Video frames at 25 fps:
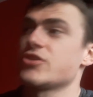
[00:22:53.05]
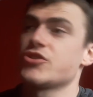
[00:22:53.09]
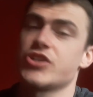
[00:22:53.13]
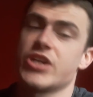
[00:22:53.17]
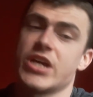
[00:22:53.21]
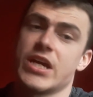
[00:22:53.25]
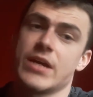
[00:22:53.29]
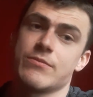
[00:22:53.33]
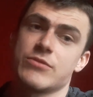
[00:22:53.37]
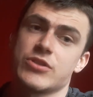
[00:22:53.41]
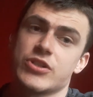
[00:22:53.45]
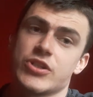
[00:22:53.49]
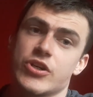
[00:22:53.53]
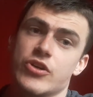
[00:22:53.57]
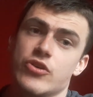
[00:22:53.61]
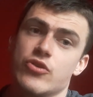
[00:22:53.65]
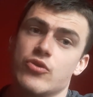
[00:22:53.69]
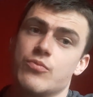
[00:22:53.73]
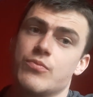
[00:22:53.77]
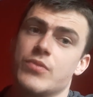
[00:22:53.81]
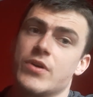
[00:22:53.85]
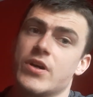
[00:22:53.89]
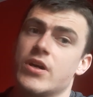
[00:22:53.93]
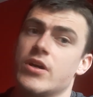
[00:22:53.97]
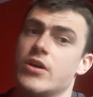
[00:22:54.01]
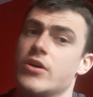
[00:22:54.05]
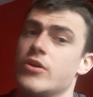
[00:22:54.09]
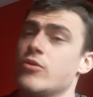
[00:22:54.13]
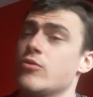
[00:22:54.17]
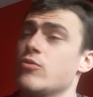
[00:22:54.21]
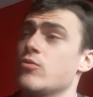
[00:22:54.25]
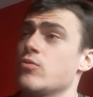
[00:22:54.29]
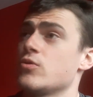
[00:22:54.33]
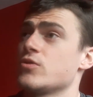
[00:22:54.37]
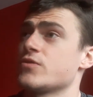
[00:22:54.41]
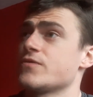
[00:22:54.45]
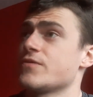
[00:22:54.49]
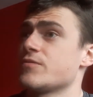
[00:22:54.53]
James Cooper, who
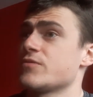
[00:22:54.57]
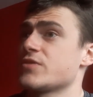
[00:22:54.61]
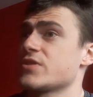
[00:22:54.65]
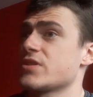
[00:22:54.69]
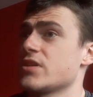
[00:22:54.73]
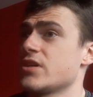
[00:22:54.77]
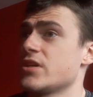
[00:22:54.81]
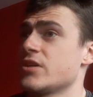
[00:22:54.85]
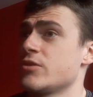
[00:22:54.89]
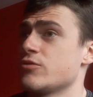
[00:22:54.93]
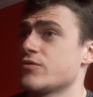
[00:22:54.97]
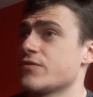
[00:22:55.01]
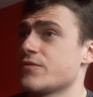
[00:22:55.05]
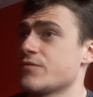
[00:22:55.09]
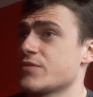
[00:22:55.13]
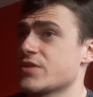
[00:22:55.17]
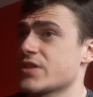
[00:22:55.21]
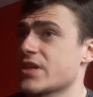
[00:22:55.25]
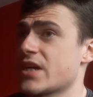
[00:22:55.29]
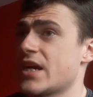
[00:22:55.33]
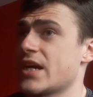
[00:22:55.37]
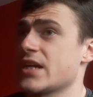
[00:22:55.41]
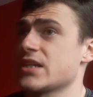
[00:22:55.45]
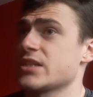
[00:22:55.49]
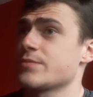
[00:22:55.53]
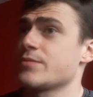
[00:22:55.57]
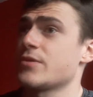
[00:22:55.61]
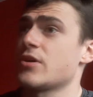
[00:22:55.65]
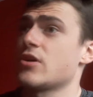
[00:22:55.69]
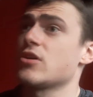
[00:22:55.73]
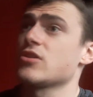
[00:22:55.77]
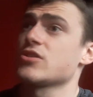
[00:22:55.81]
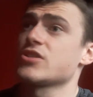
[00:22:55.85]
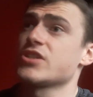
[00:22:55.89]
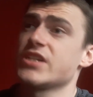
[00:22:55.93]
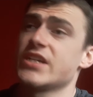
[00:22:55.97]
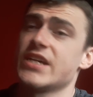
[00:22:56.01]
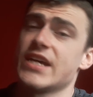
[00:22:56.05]
was from Sky
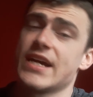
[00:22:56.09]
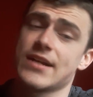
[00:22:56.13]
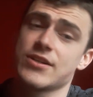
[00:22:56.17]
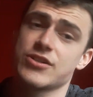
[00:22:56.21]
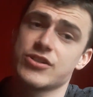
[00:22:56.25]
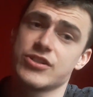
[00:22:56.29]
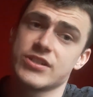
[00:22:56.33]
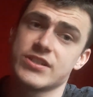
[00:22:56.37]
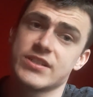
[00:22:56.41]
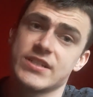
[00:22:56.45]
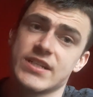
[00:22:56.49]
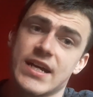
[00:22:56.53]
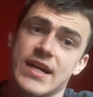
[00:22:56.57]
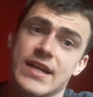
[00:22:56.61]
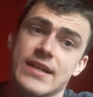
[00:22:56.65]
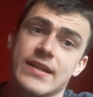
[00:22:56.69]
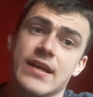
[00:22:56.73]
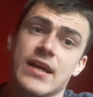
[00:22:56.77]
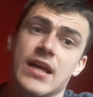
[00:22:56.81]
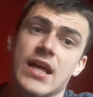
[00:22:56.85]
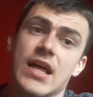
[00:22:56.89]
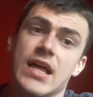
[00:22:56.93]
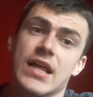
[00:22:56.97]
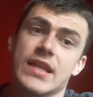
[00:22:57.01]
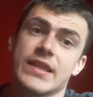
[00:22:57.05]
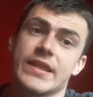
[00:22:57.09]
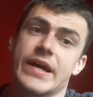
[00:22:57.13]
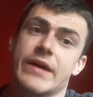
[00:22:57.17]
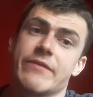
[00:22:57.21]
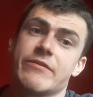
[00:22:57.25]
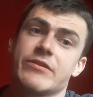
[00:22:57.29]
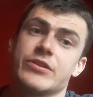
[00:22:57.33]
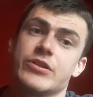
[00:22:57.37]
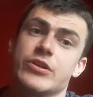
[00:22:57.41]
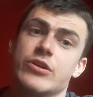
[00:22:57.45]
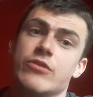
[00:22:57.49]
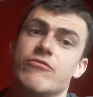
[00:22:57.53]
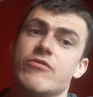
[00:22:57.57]
Sports, he actually said that we
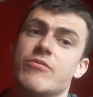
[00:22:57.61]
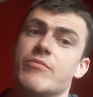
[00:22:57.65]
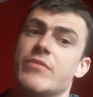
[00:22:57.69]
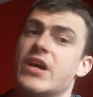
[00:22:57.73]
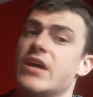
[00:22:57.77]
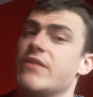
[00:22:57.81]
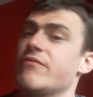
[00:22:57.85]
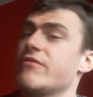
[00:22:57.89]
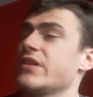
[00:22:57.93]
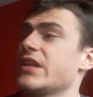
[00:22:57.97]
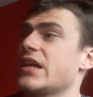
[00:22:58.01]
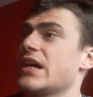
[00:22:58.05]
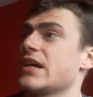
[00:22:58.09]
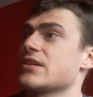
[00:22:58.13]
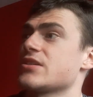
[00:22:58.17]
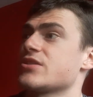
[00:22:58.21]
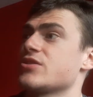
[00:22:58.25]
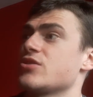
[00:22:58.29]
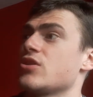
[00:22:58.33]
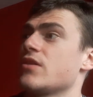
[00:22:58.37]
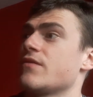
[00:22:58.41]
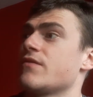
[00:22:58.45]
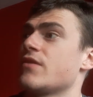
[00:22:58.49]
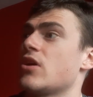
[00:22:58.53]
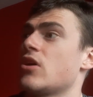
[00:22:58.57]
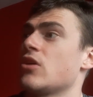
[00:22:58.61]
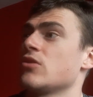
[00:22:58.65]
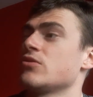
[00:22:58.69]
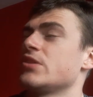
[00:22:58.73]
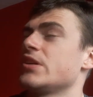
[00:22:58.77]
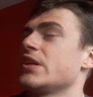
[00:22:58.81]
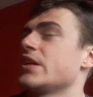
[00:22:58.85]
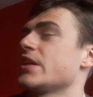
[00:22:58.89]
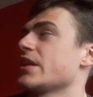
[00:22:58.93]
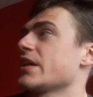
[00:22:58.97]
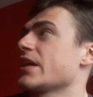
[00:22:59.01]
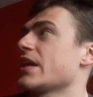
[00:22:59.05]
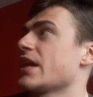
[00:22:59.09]
do remain relaxed over
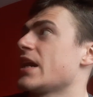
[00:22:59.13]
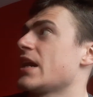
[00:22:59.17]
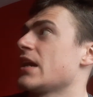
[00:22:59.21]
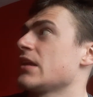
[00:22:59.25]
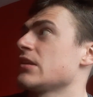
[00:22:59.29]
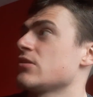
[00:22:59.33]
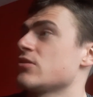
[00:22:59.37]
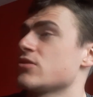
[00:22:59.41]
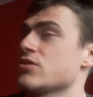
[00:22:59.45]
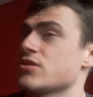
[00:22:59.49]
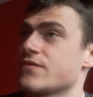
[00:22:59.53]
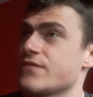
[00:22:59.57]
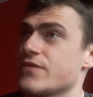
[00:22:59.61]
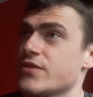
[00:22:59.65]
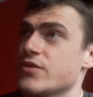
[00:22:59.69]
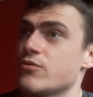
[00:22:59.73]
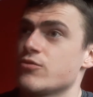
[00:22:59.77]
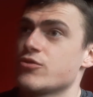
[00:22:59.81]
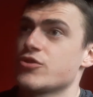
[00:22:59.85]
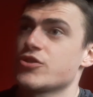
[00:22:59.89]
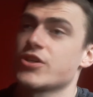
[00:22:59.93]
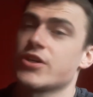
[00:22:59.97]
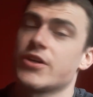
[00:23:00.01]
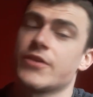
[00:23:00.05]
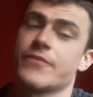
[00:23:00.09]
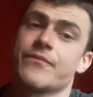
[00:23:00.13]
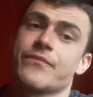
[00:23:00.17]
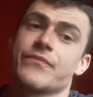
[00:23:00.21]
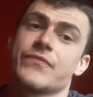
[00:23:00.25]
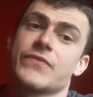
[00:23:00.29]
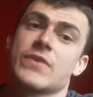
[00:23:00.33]
Odi Ighalo's future.